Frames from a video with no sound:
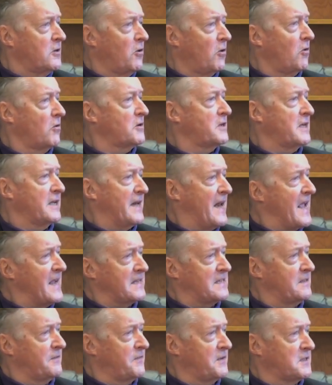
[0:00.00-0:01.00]
called
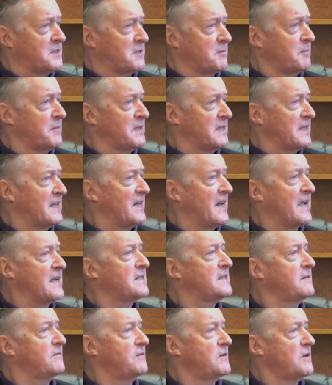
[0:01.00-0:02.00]
Connectivism and
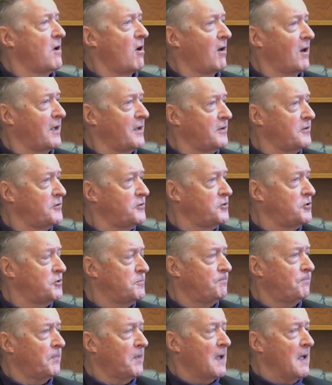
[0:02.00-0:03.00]
Connective
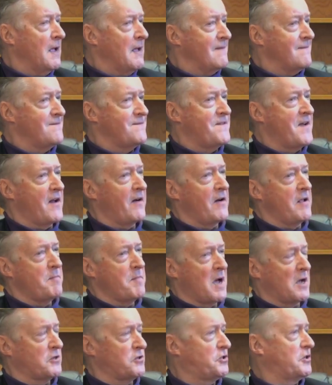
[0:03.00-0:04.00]
Knowledge, very
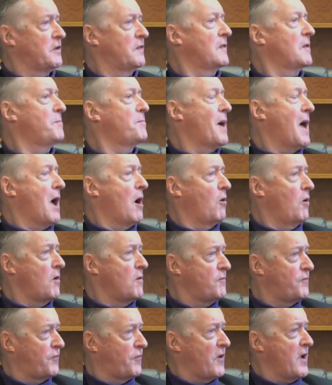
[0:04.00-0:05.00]
much in the
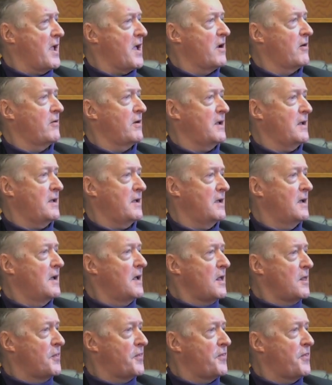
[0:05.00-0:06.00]
Paulo Freire
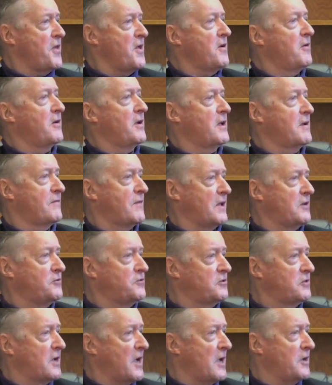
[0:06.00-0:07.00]
theory of
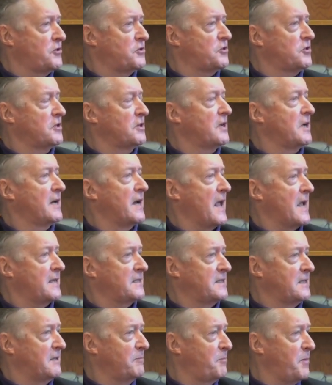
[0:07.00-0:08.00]
education,
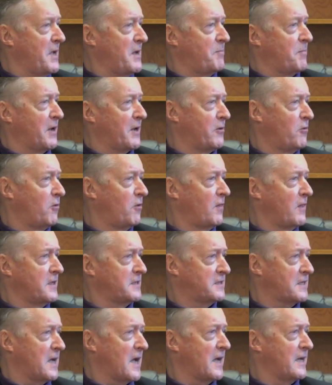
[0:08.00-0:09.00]
connecting people and all
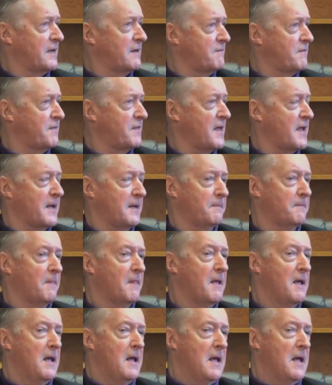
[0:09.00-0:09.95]
this kind of thing.